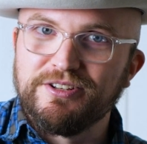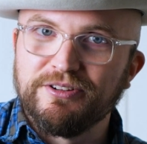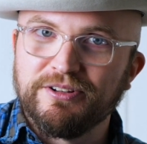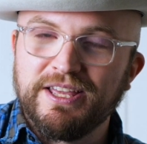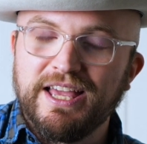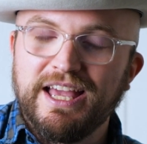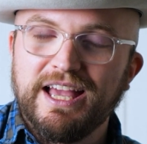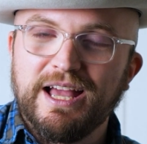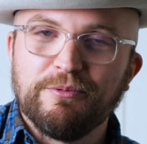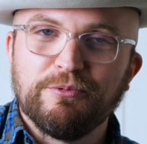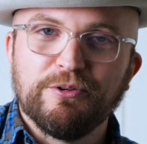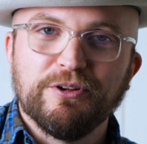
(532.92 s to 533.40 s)

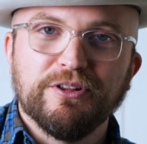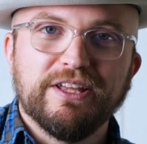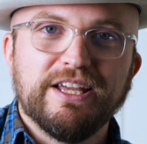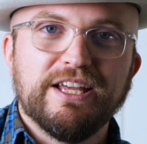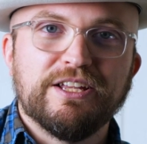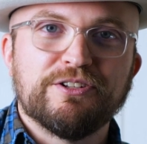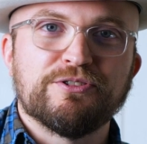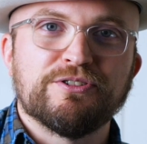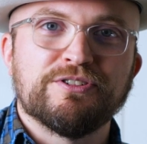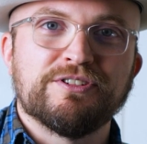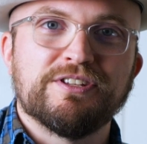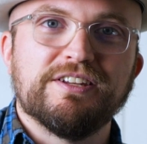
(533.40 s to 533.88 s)
okay? I'm really
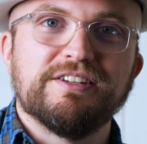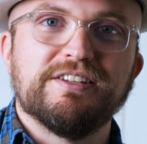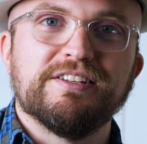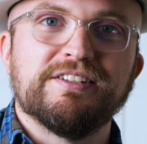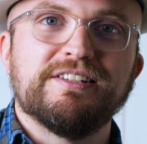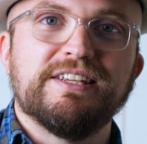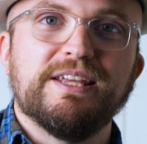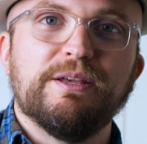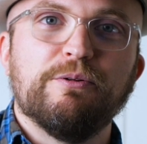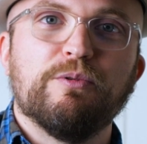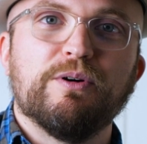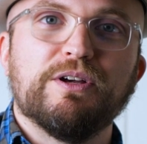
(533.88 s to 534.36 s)
interested to
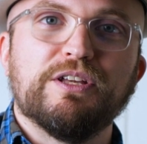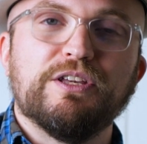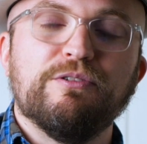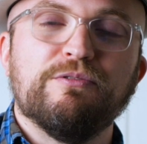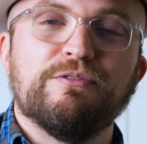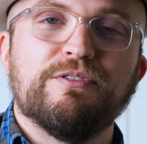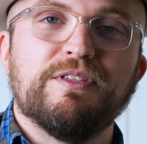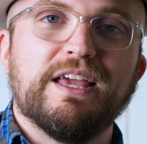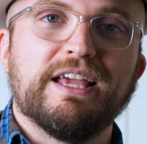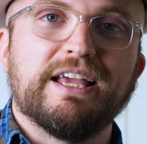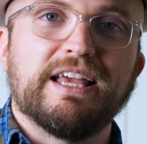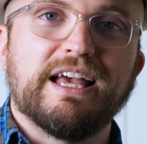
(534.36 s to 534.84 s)
see what you
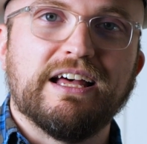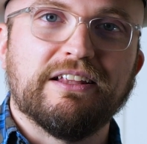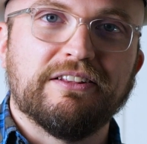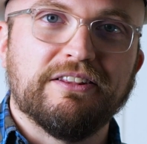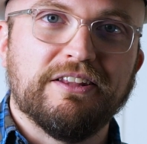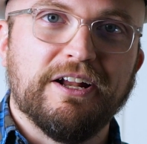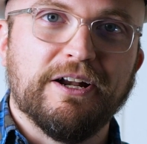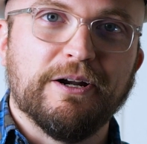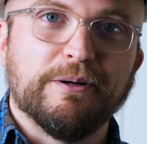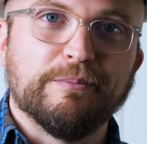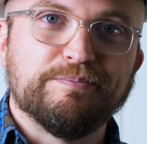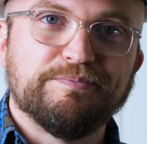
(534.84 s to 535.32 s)
think out
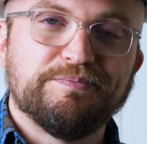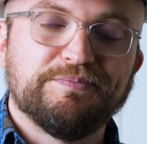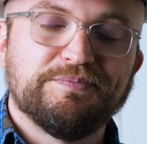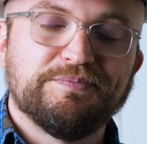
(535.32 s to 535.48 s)
there.